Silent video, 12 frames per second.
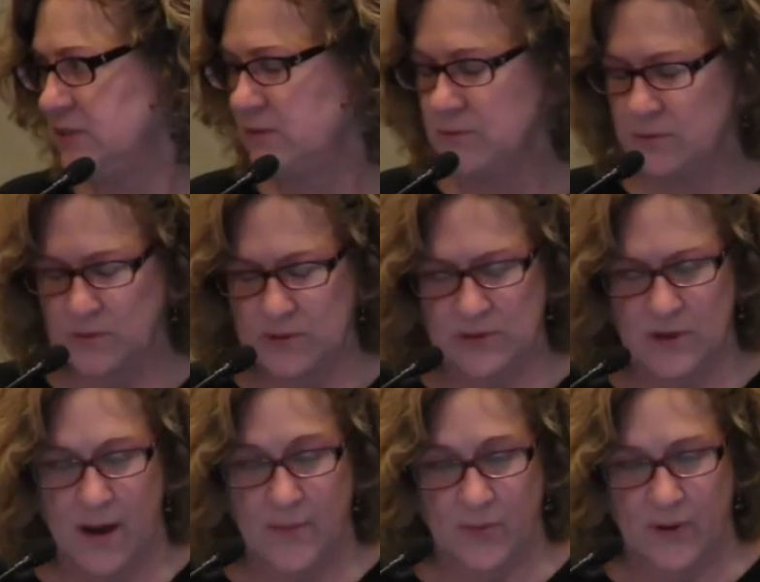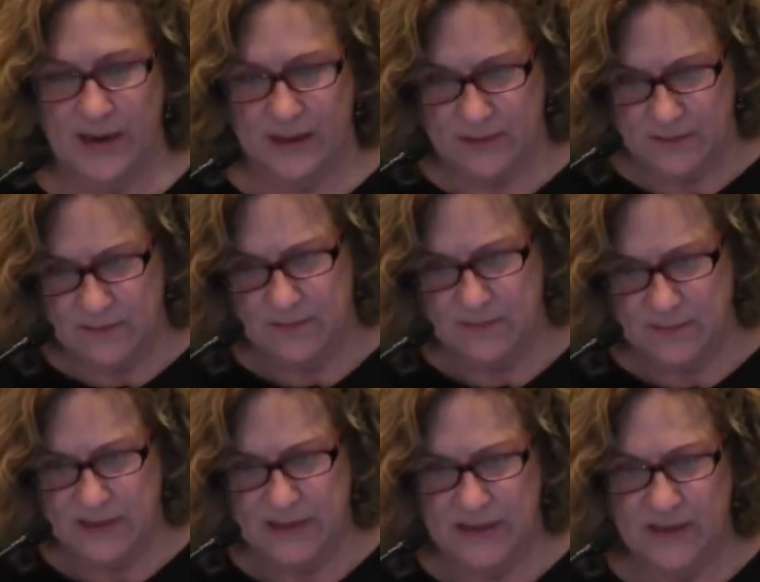to operate
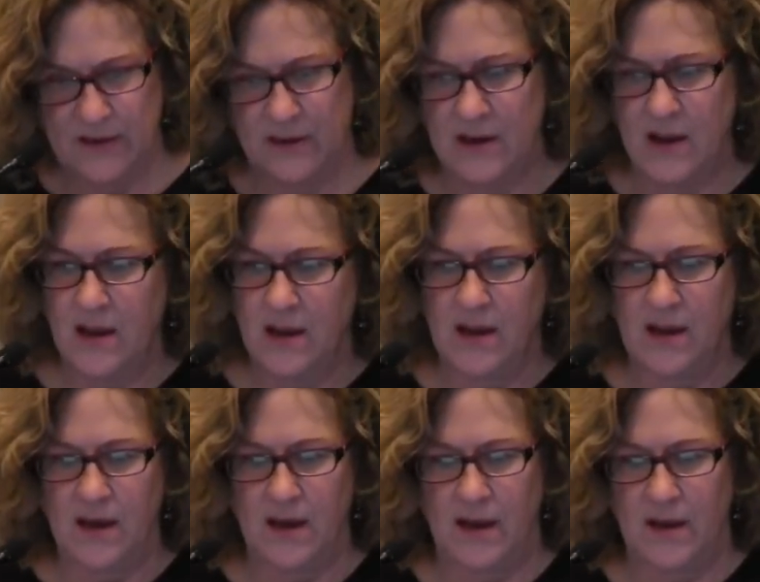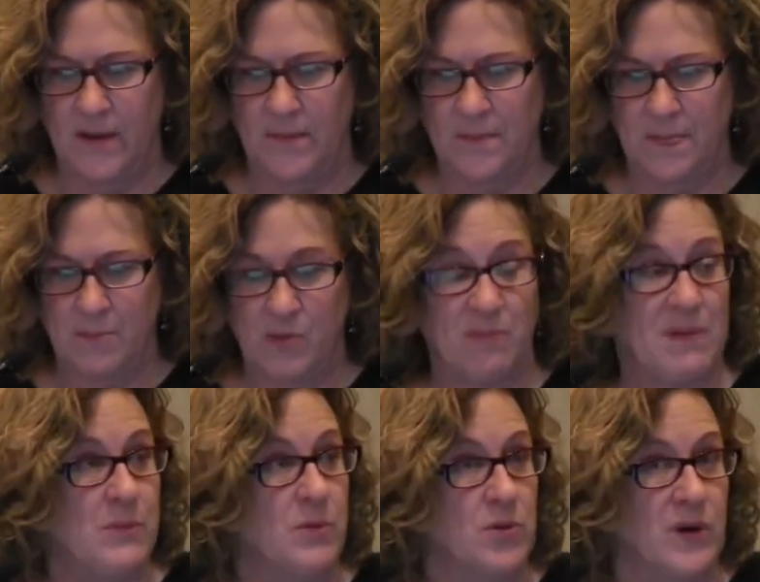in, with
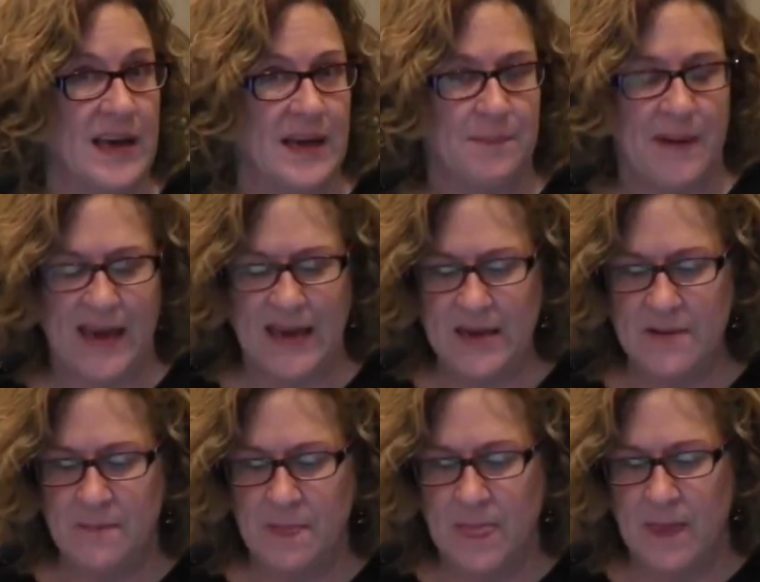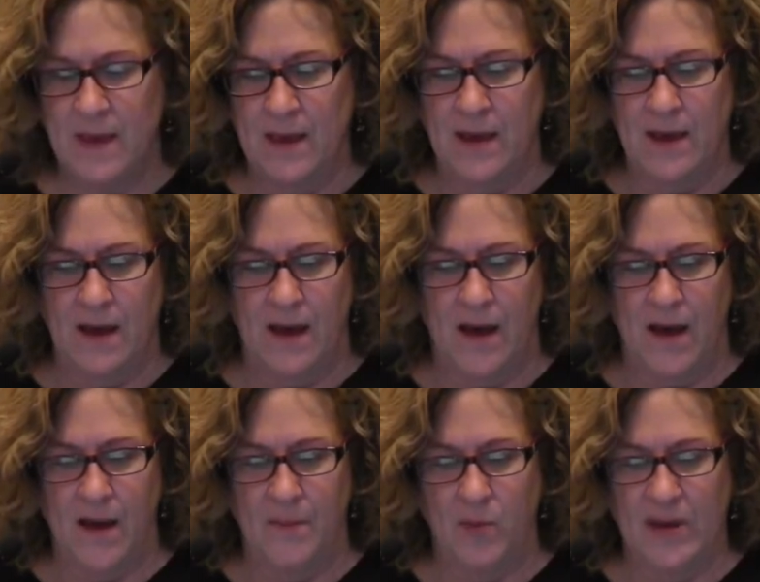people who can't pay.
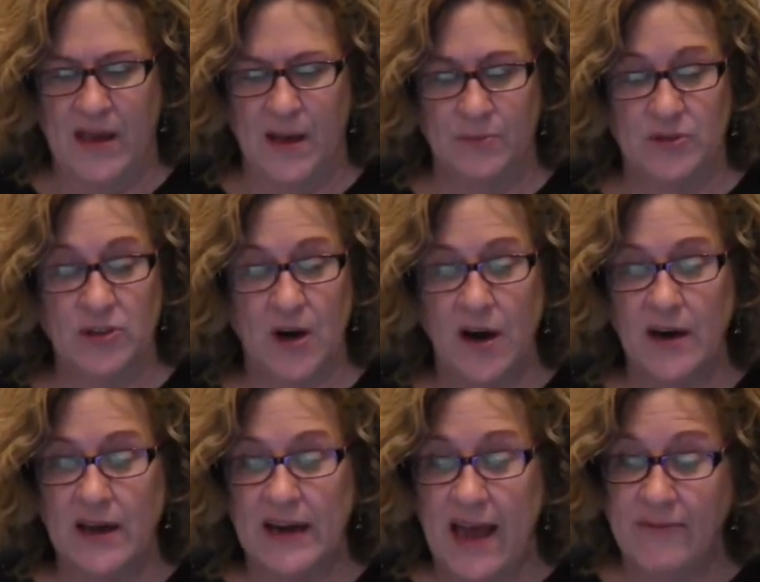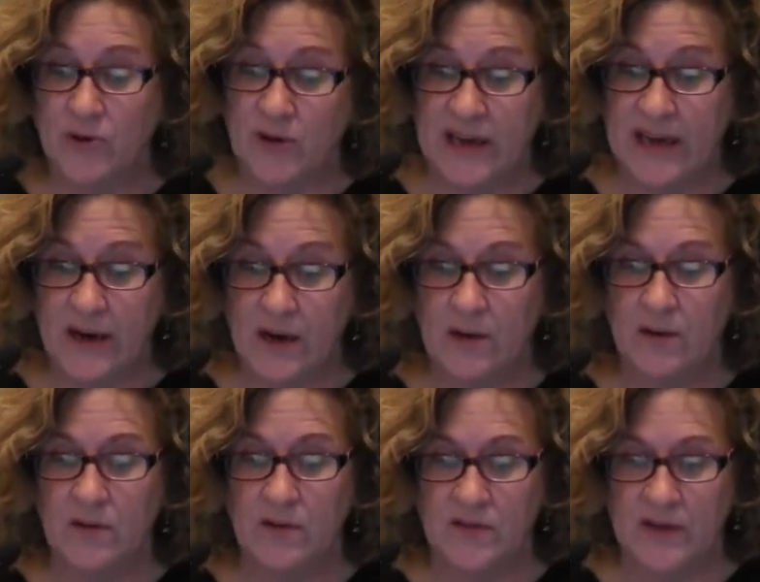We helped start an aftercare
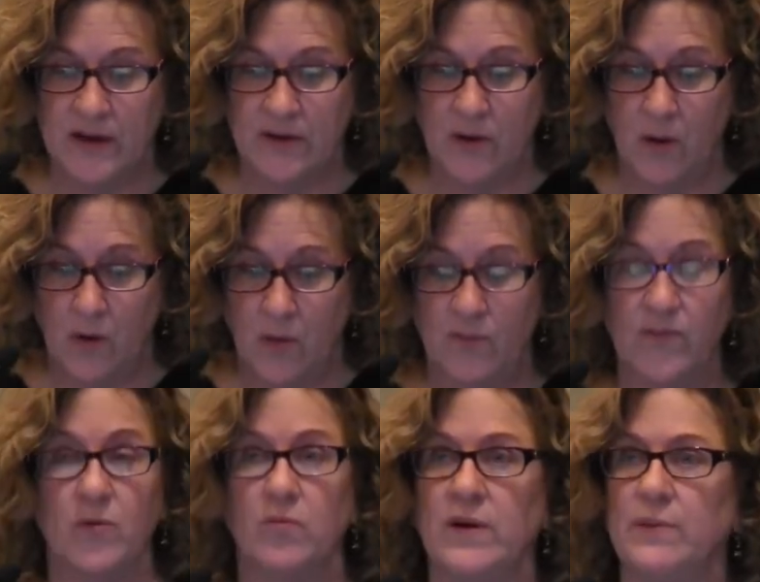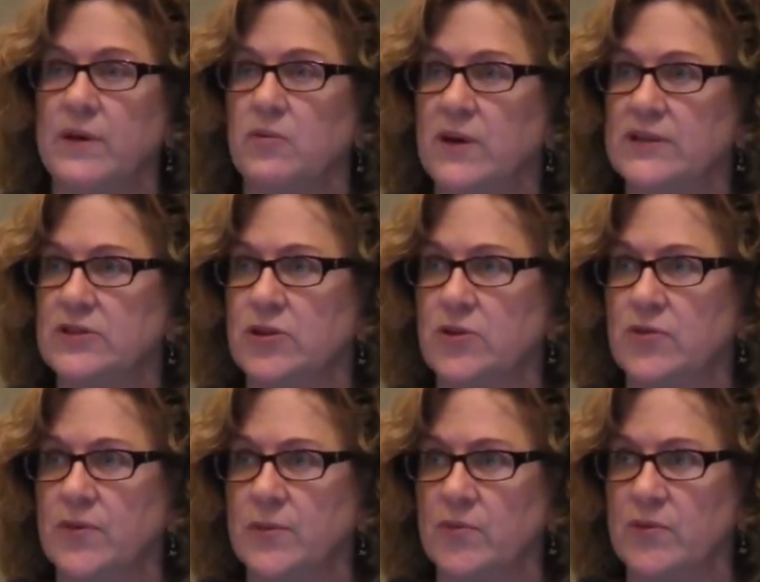home for women rescued
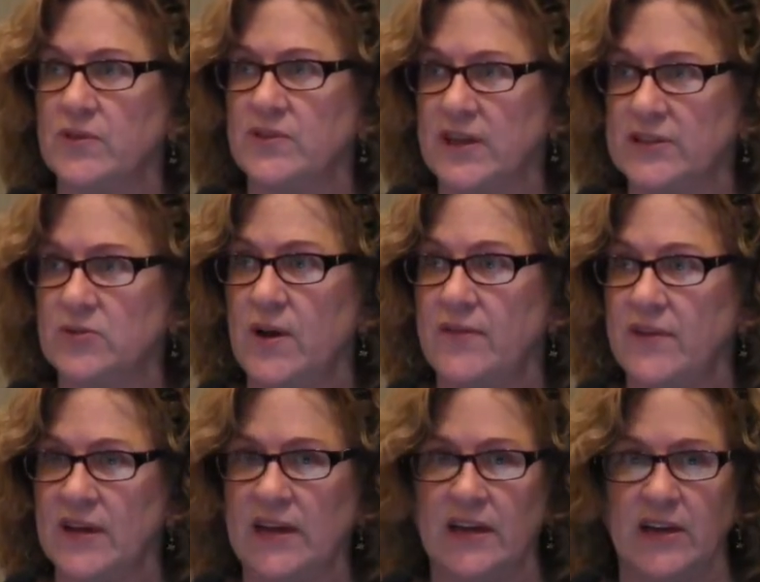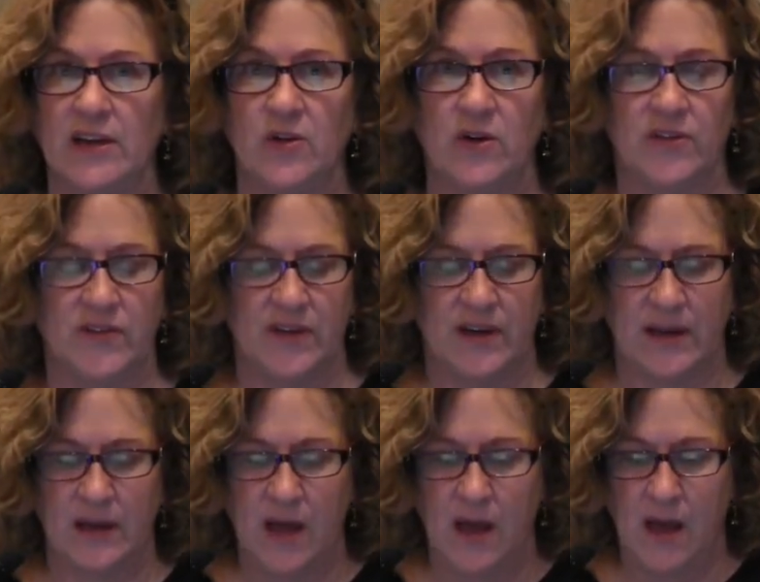from sex trafficking in New York
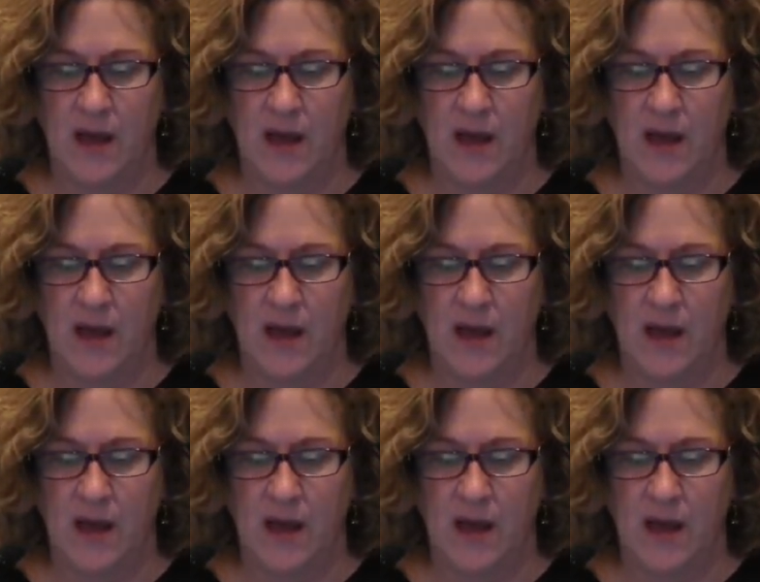City,